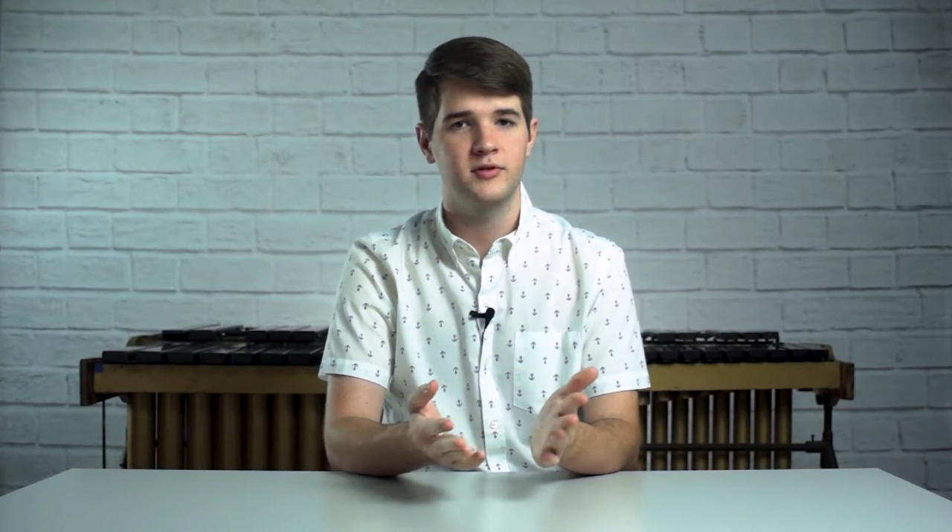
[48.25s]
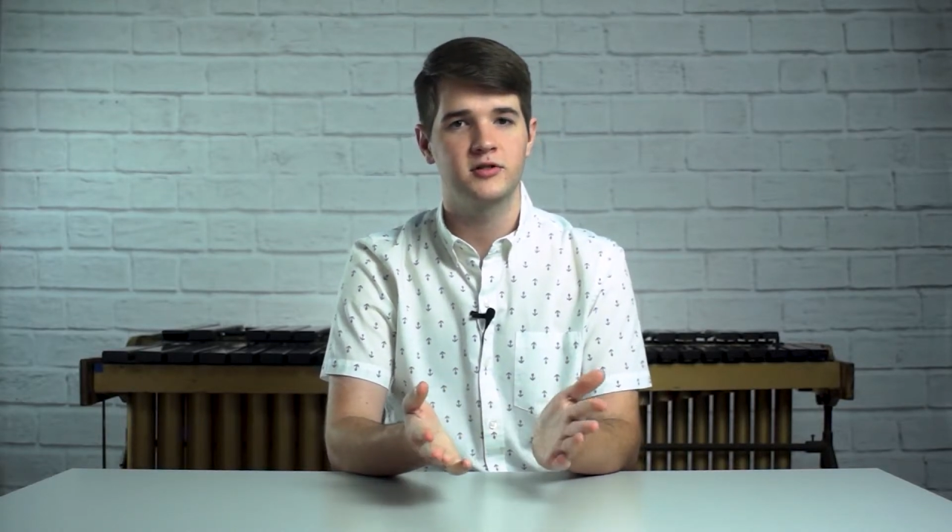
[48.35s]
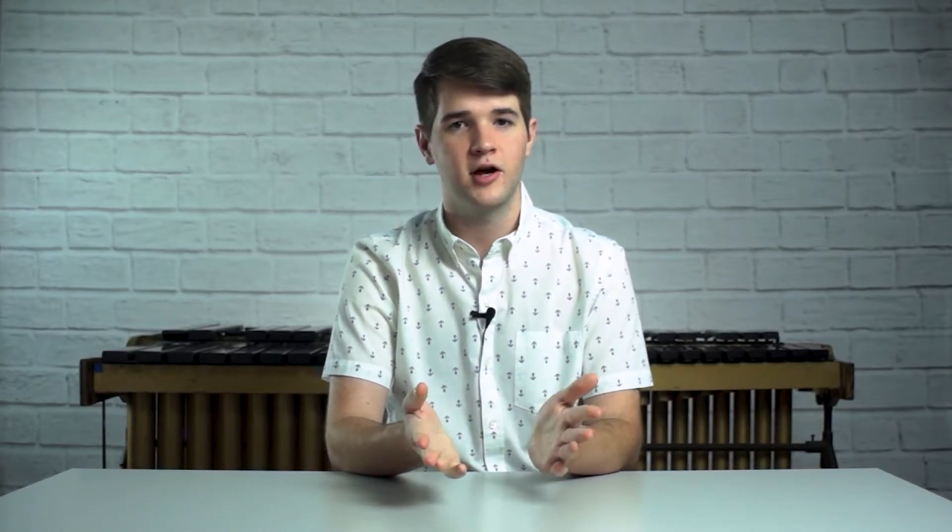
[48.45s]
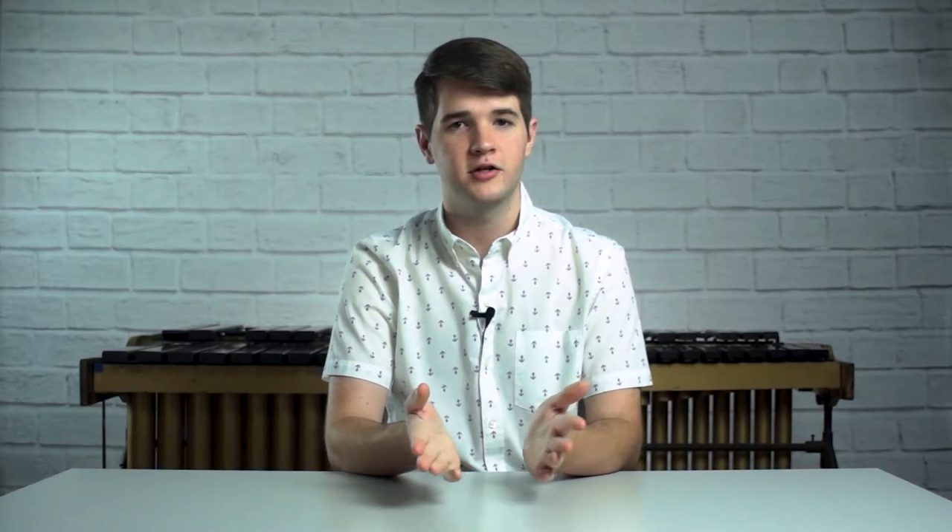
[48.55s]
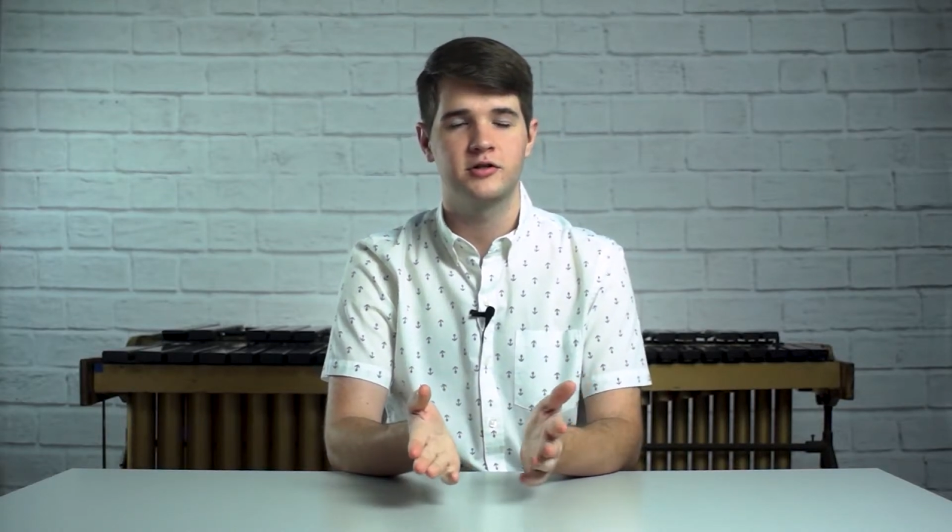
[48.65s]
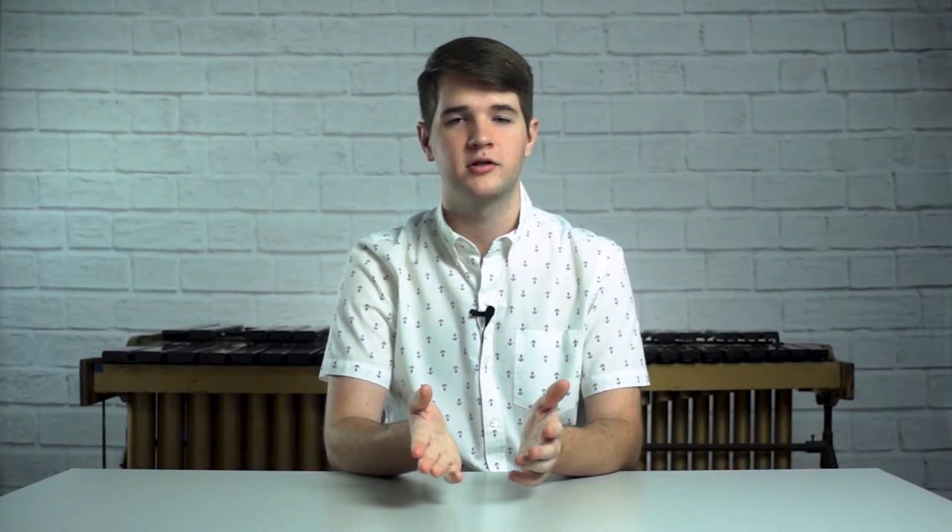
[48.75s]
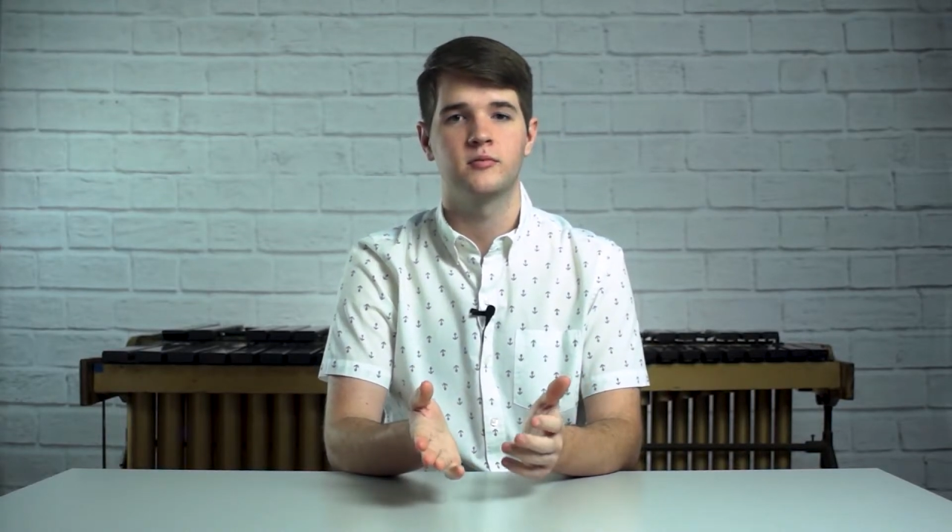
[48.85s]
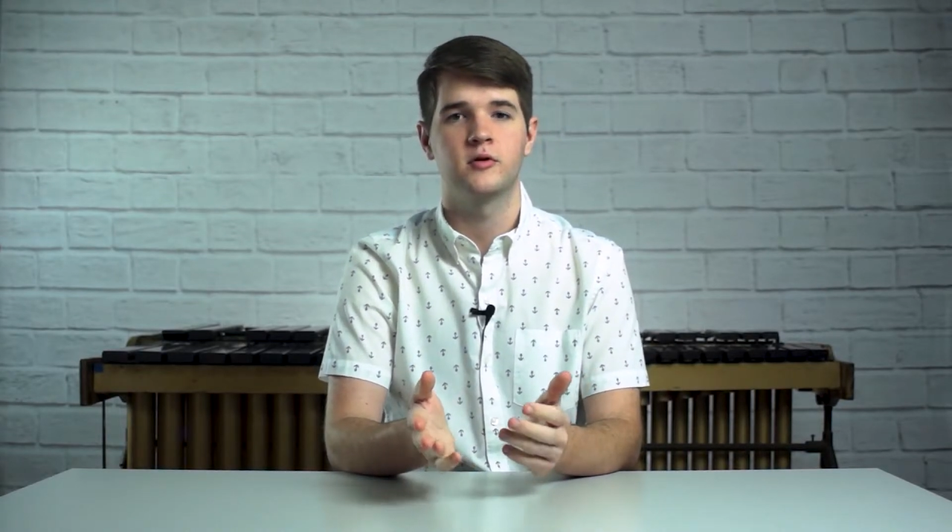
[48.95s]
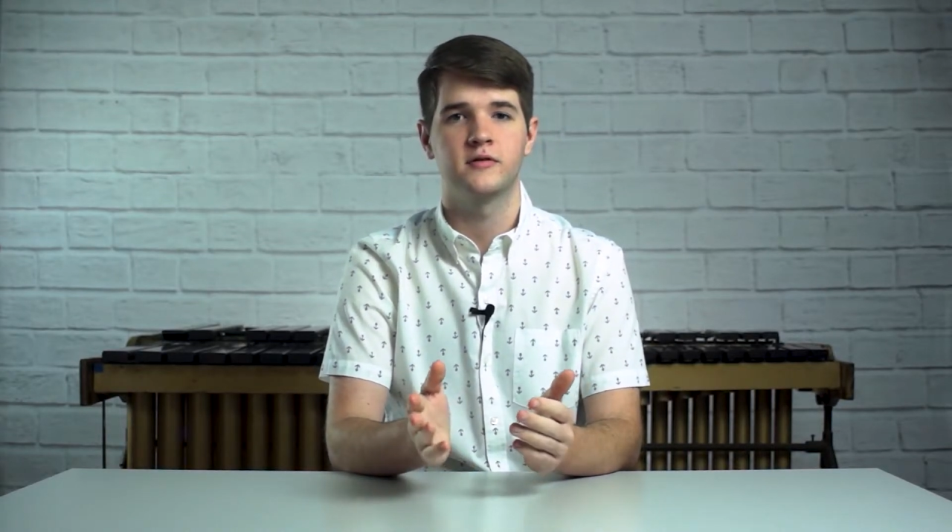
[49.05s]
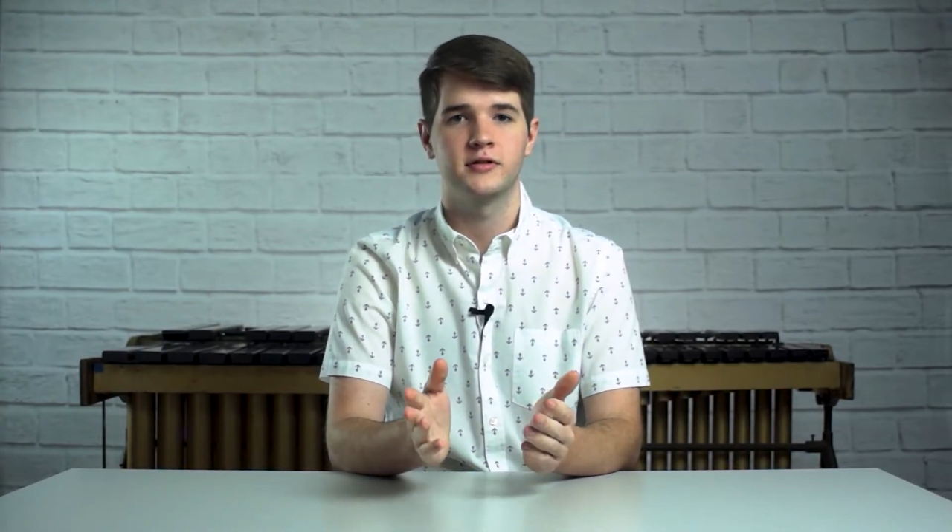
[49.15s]
scratching them
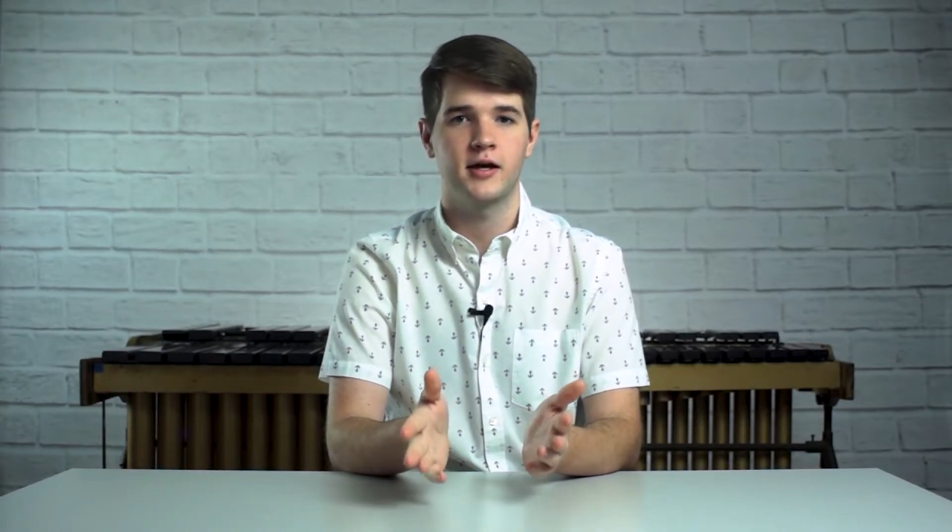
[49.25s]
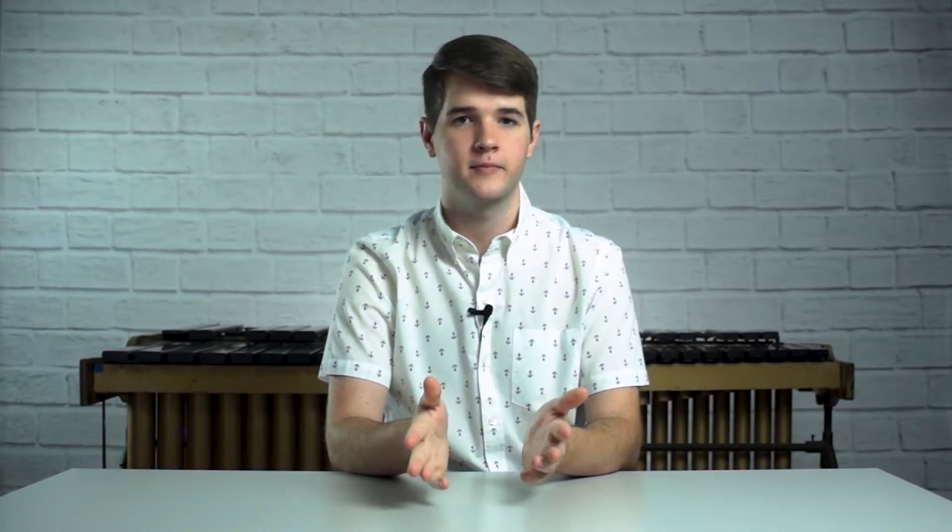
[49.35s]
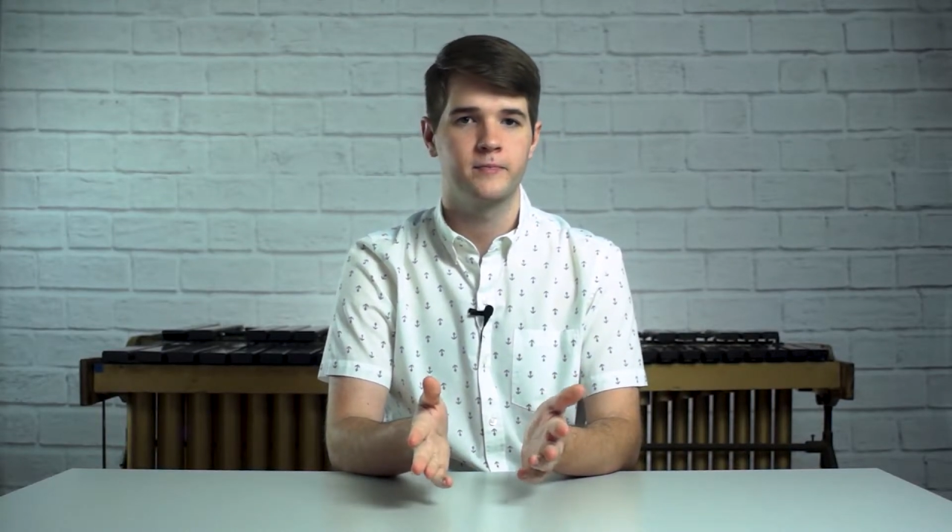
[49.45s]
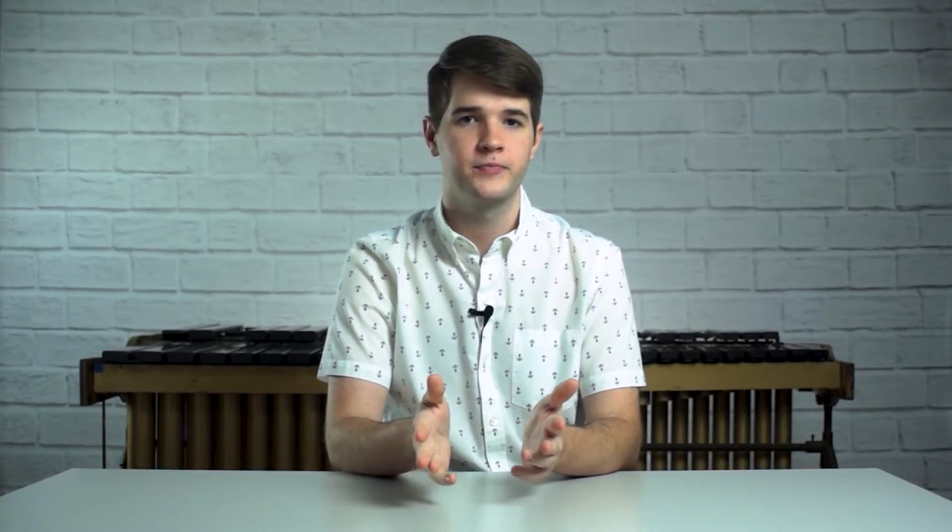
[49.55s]
over time.